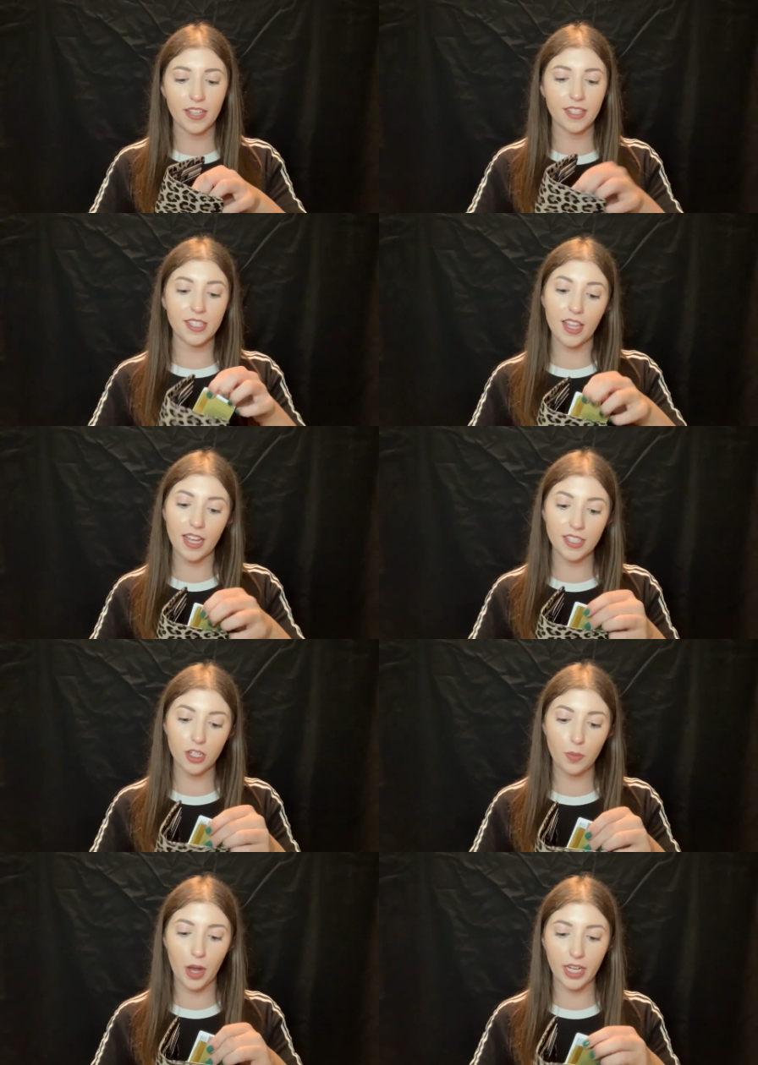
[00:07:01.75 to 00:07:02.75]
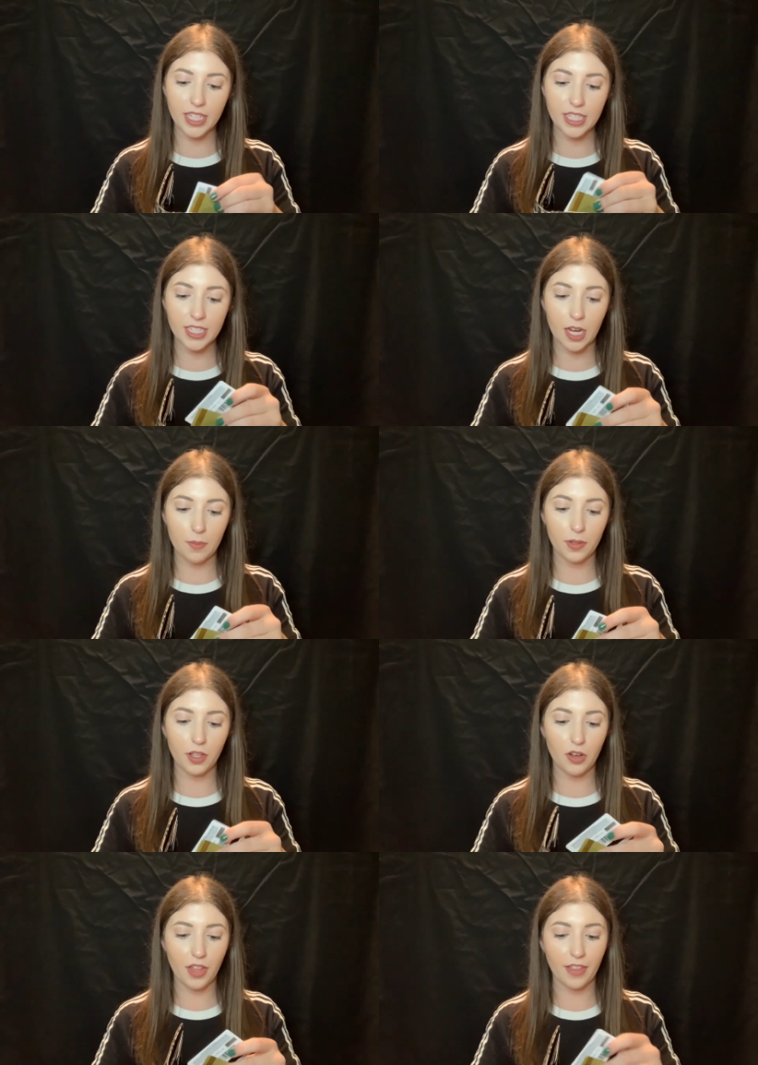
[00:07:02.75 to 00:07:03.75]
this last little pocket down
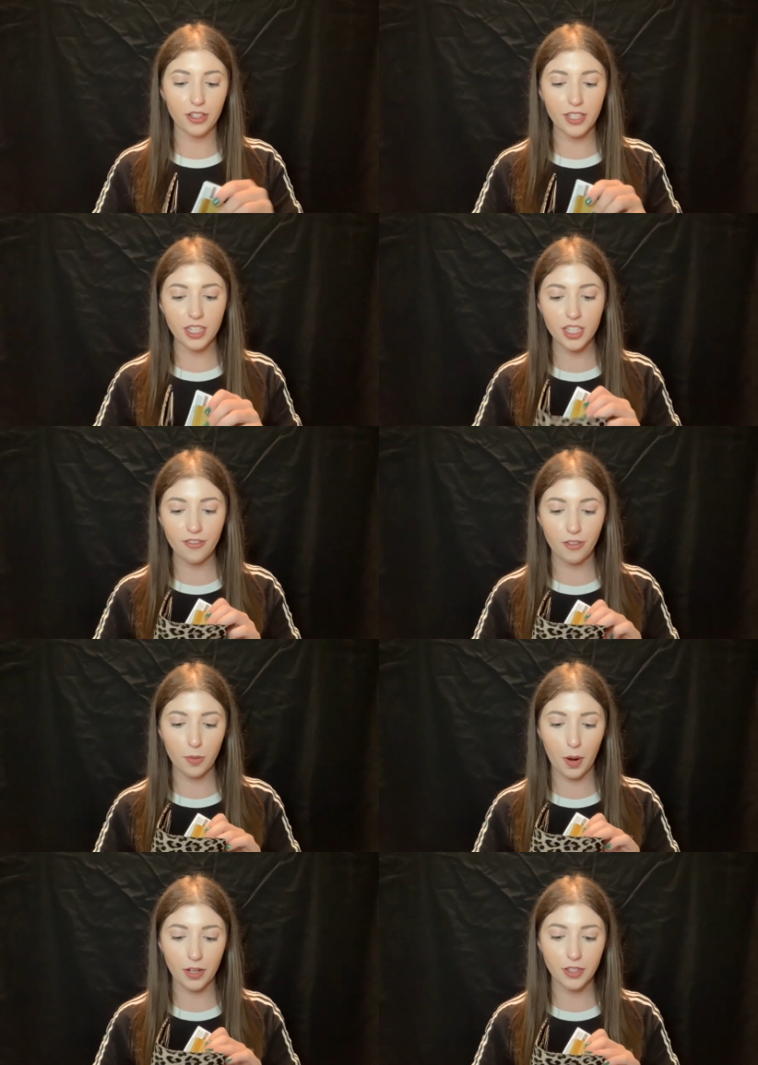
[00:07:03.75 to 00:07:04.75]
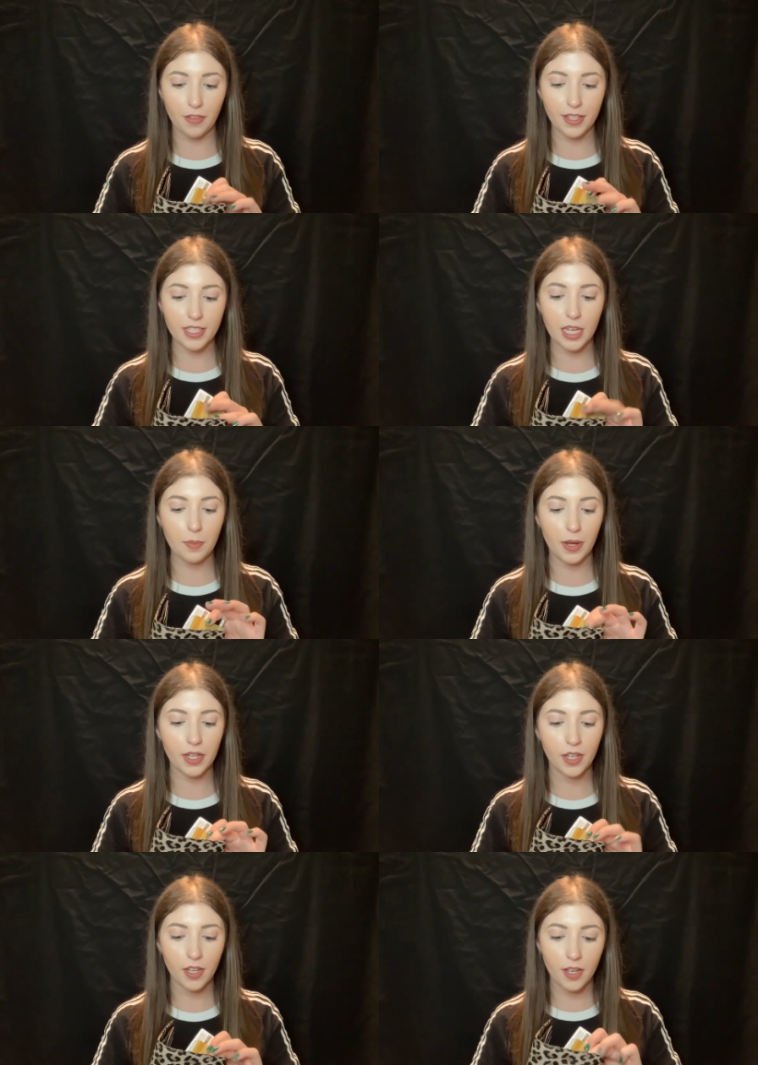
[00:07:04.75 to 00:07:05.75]
below that, there's actually 4 pockets on that side,
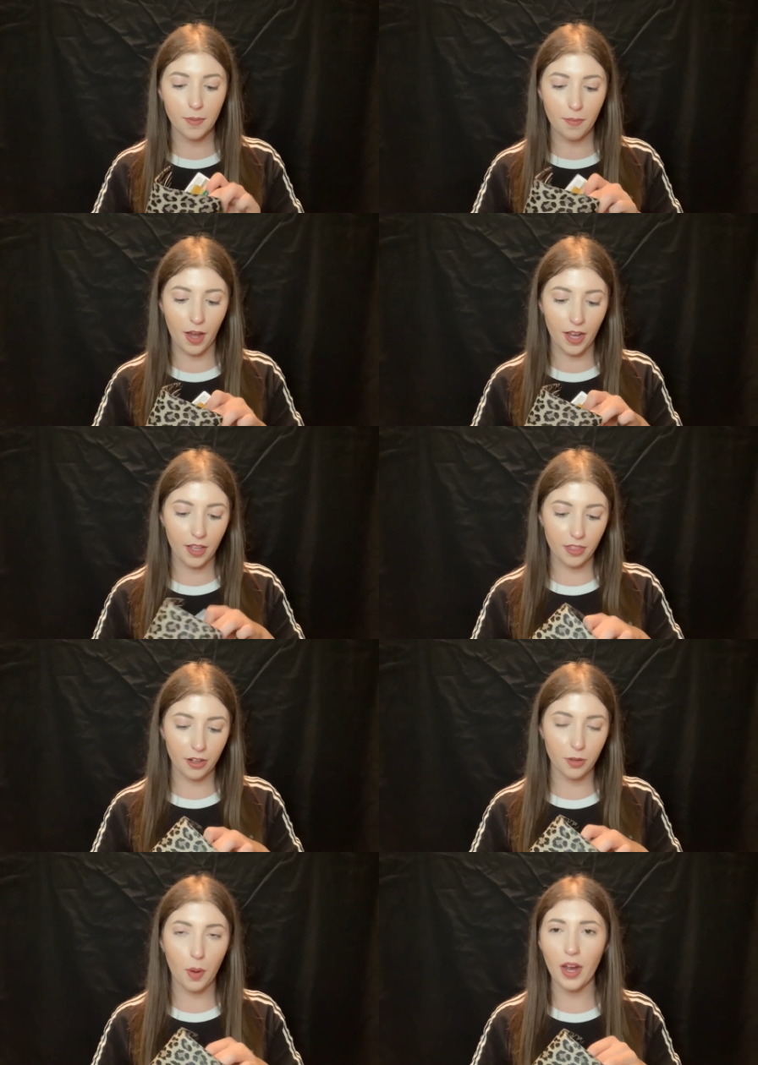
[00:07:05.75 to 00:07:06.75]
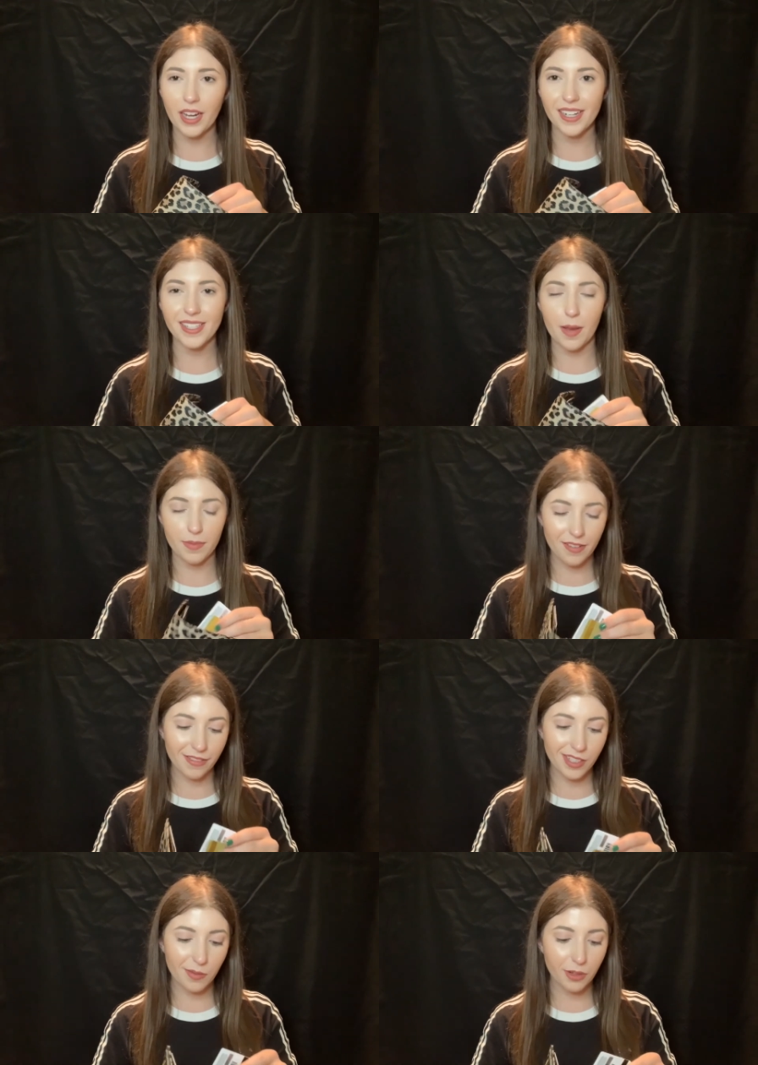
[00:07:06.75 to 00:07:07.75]
but my third pocket is empty for
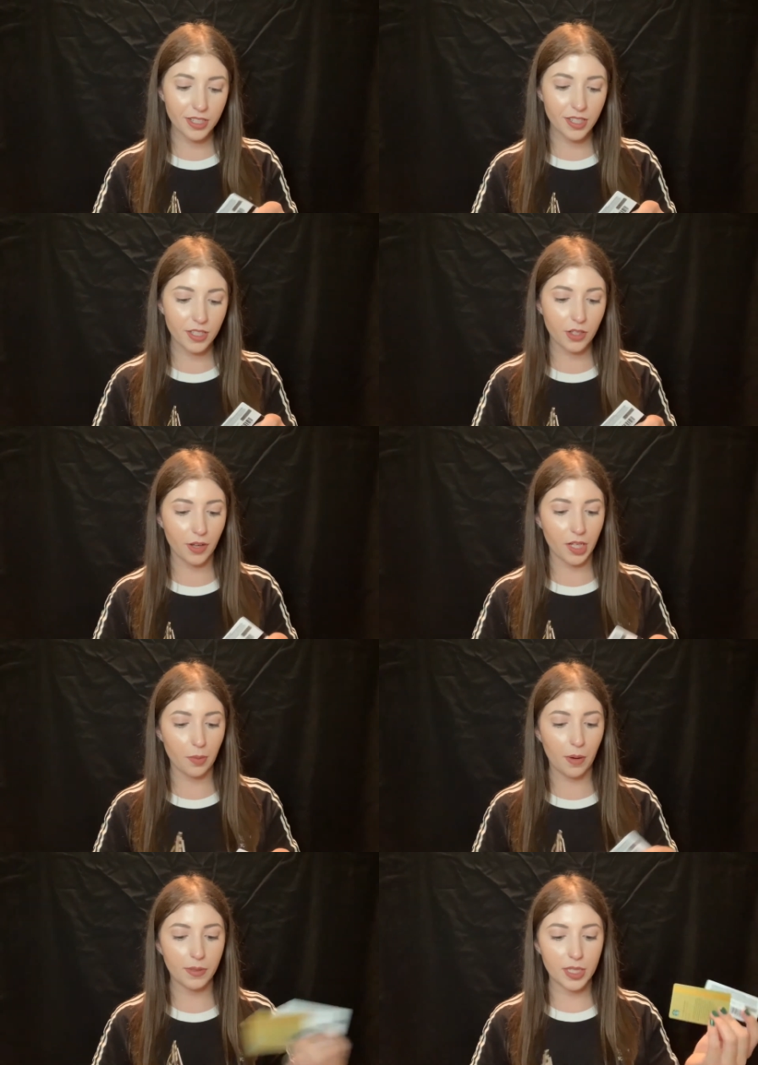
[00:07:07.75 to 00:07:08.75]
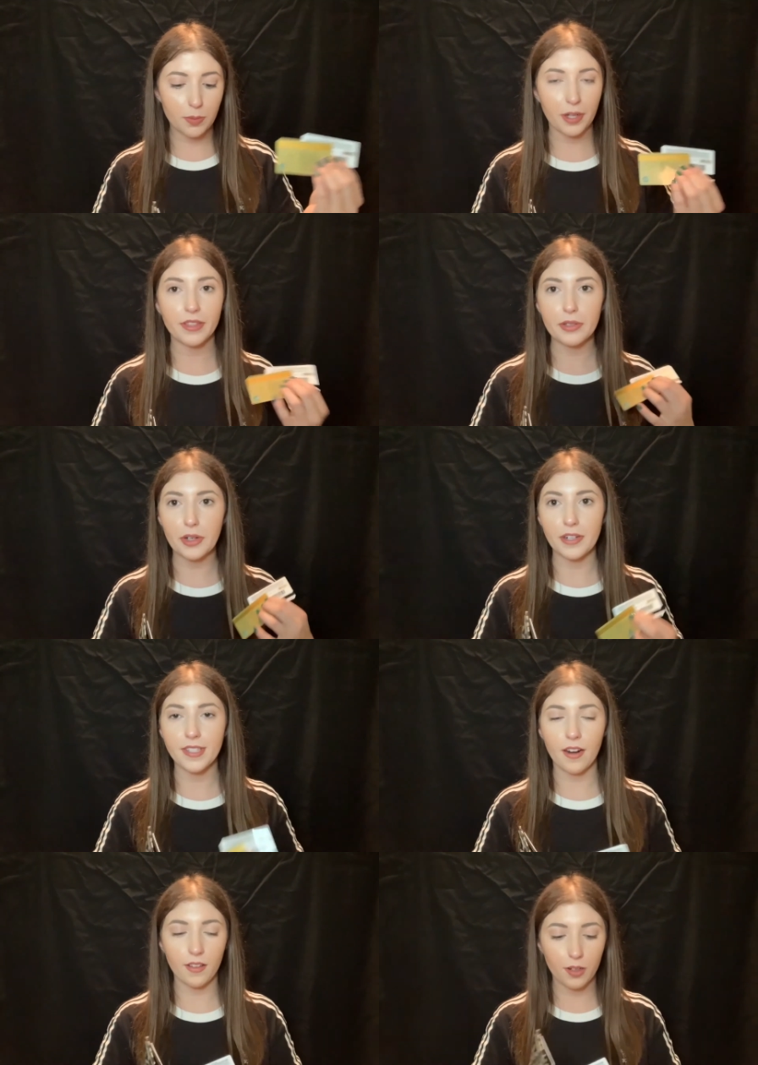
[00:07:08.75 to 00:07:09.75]
some reason, so I could probably spread those cards
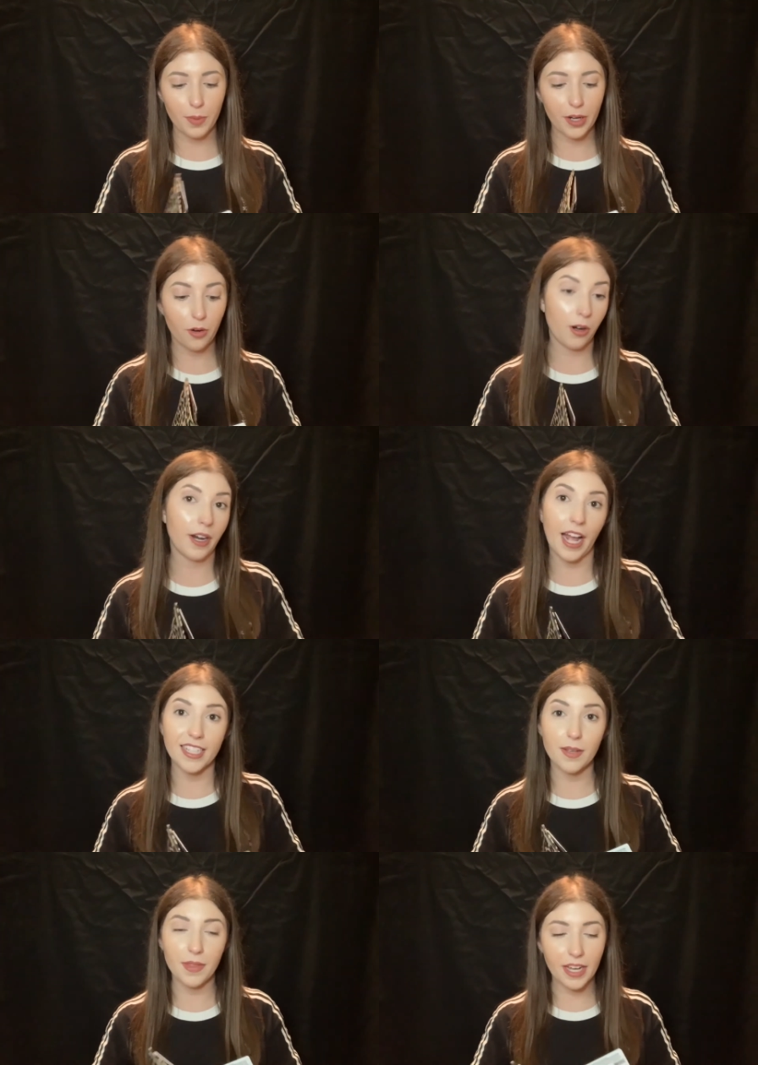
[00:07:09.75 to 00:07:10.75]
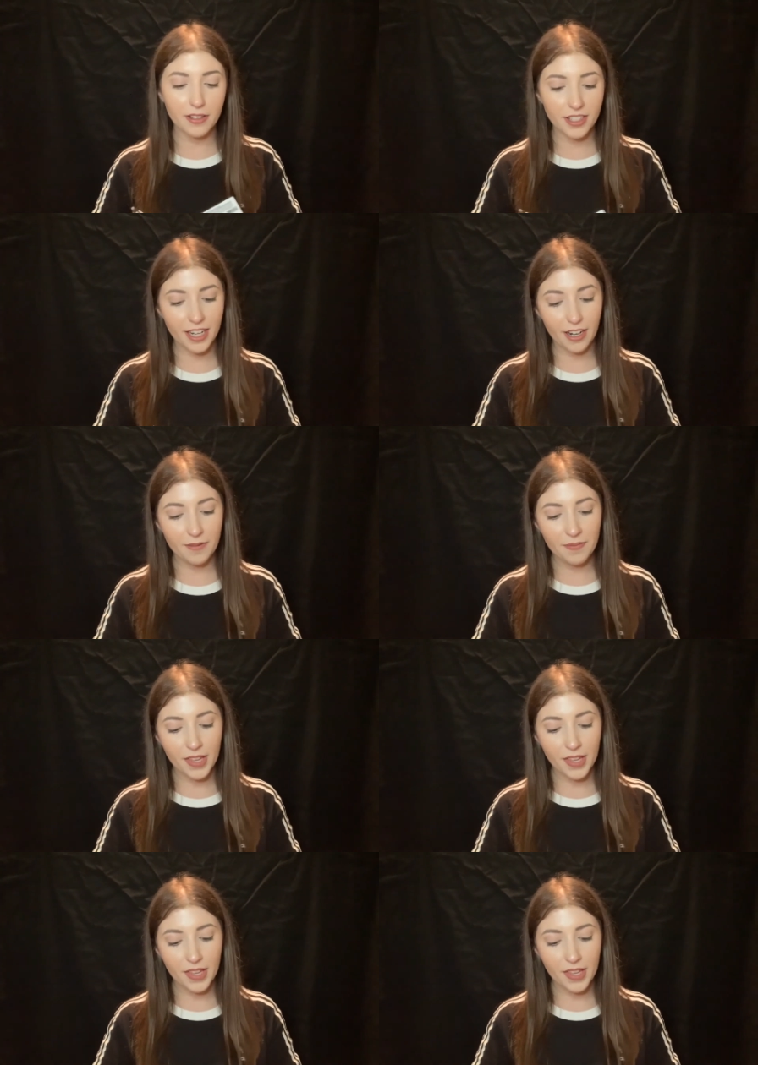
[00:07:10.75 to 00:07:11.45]
out a little bit or add something else in here.